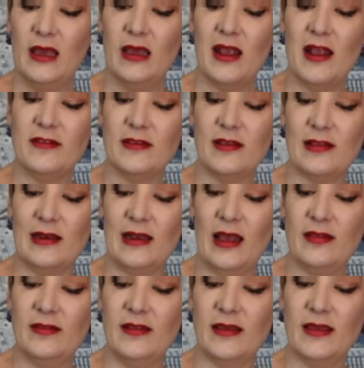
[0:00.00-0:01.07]
is this
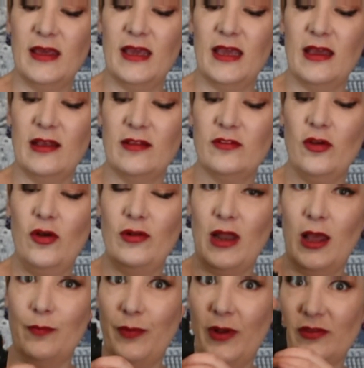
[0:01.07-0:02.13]
elastic here has got
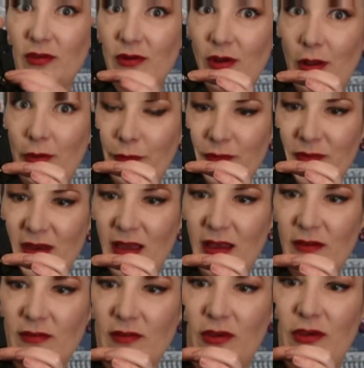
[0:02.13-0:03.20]
like buttonholes in
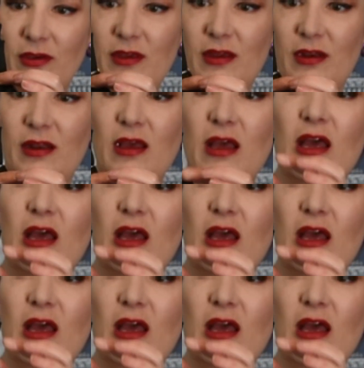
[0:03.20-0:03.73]
it, so you can